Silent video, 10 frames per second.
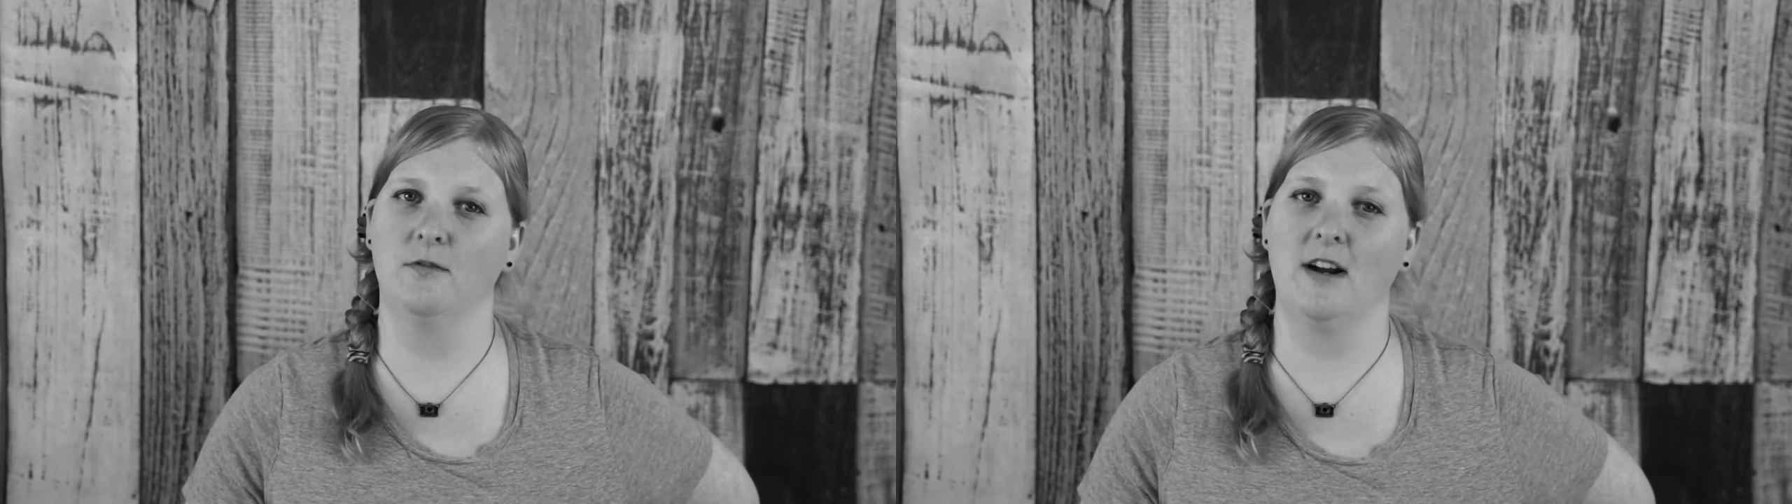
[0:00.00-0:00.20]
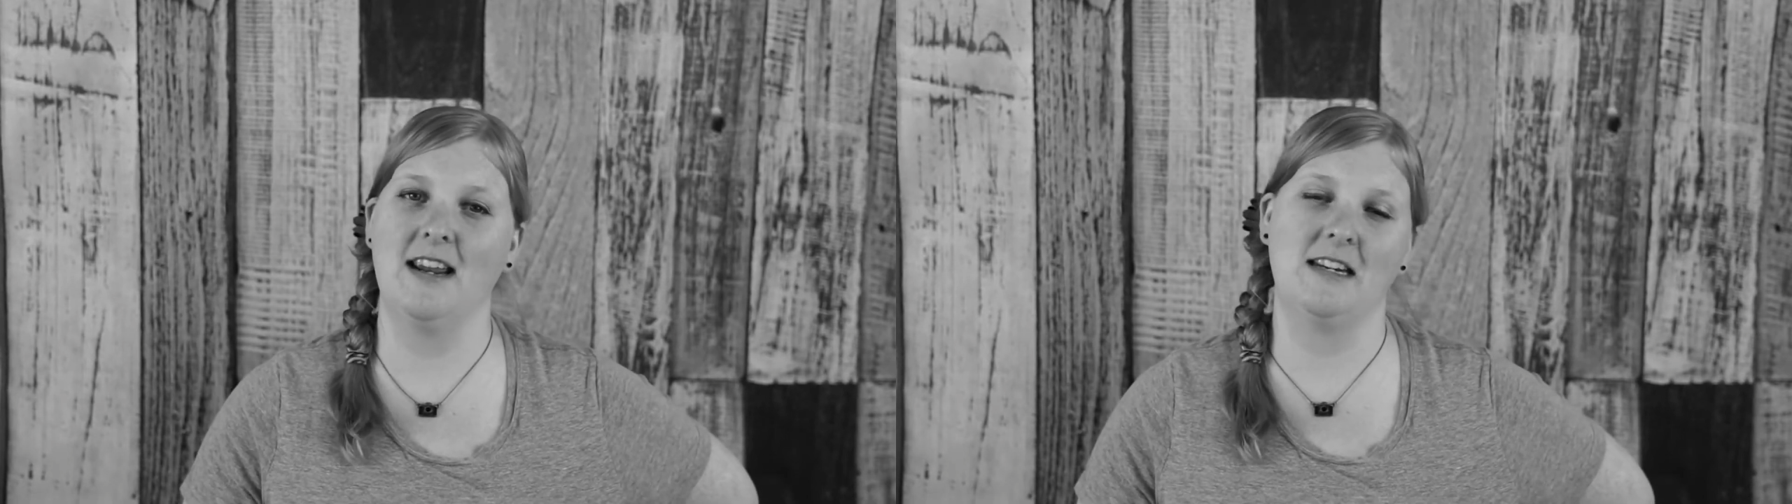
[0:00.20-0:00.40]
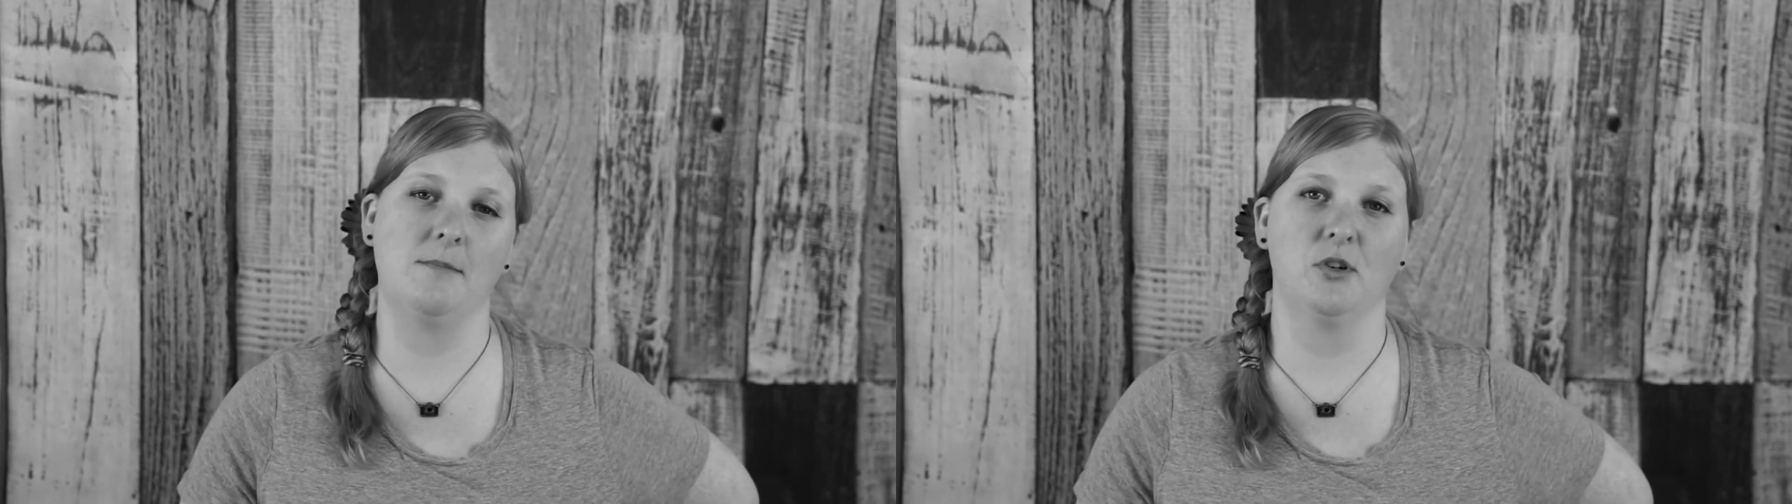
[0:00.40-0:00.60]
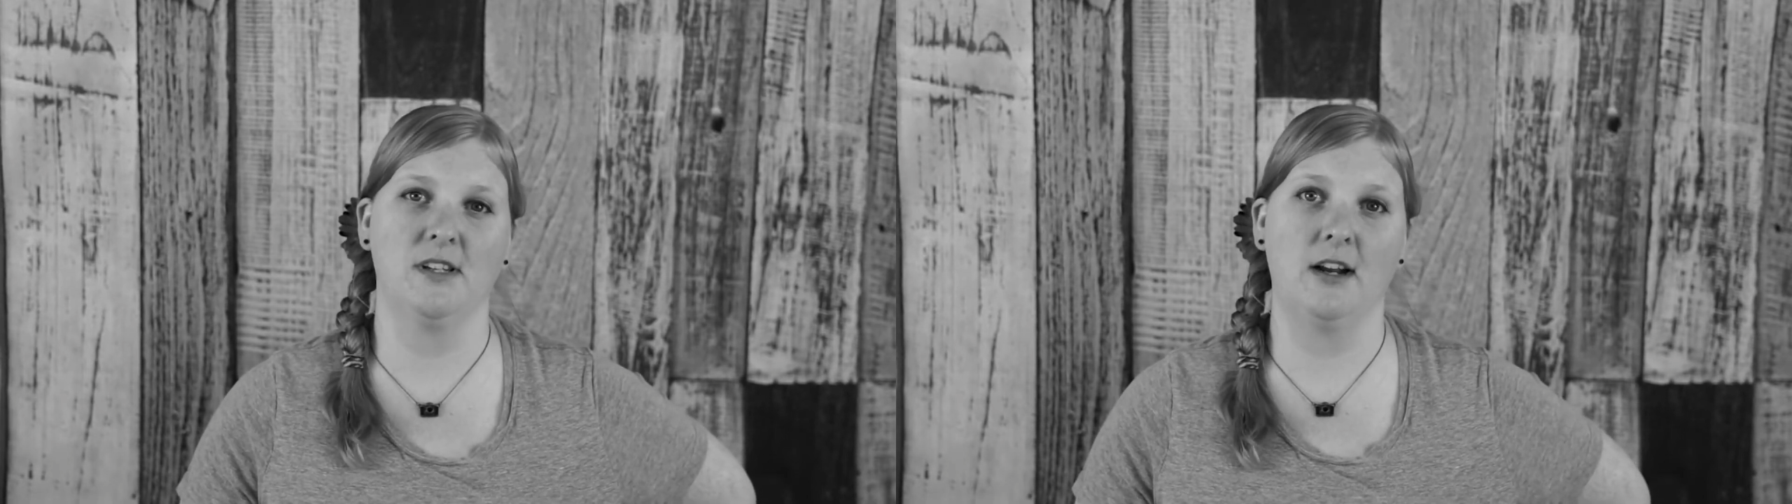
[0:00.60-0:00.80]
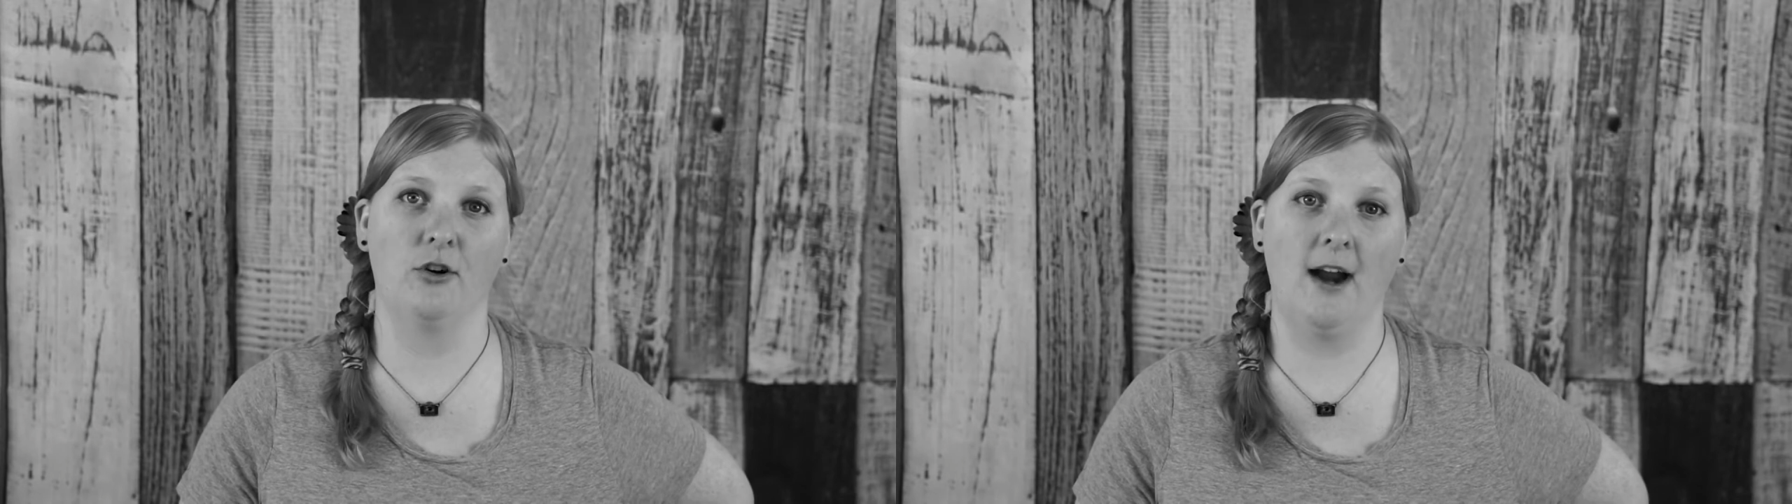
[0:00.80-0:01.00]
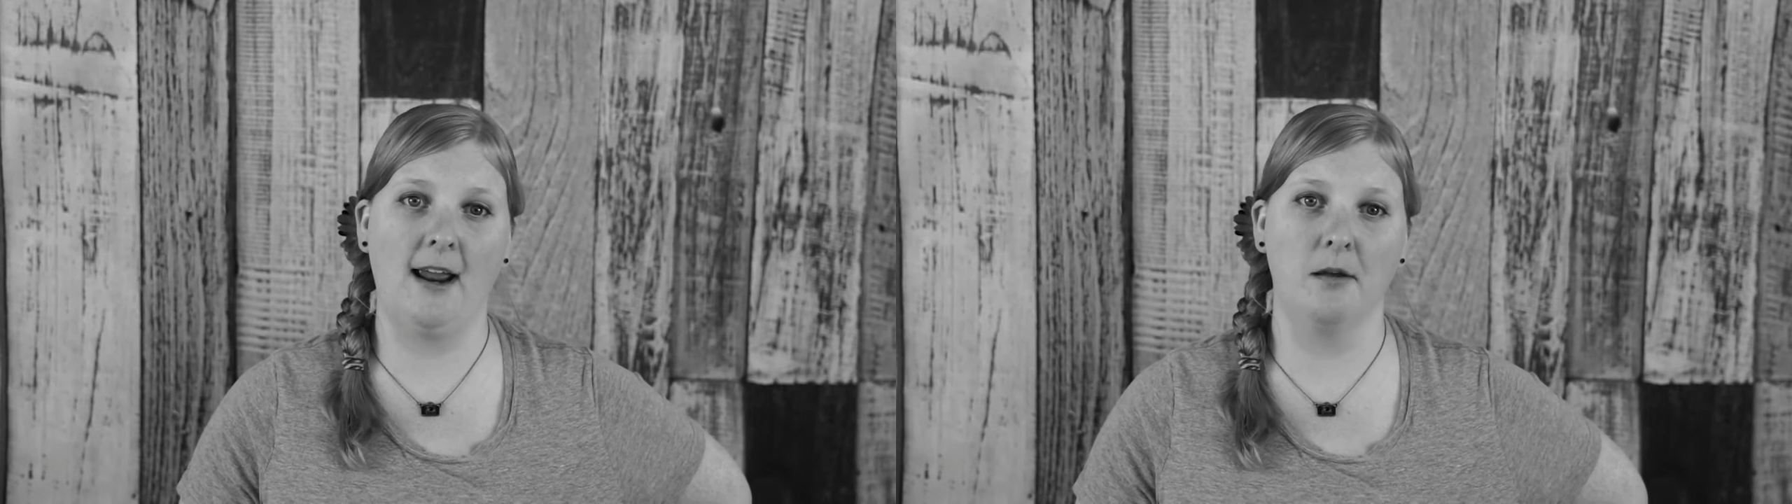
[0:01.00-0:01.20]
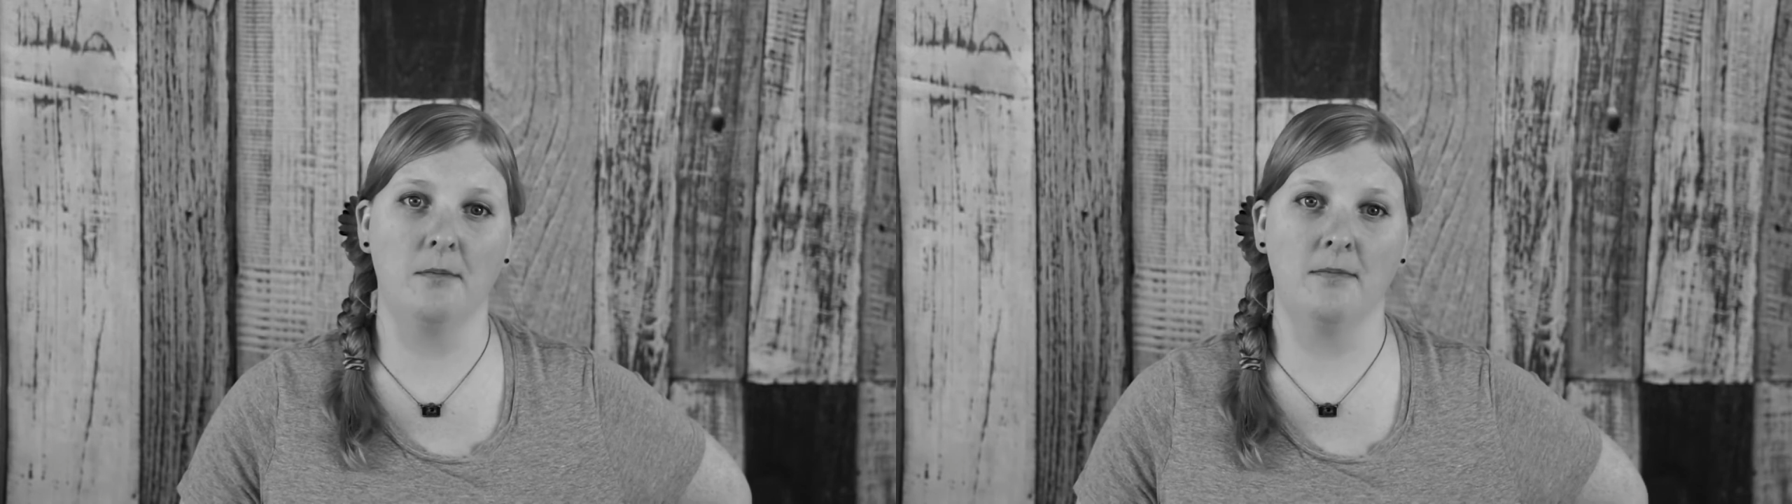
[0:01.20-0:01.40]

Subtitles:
for 18% gray.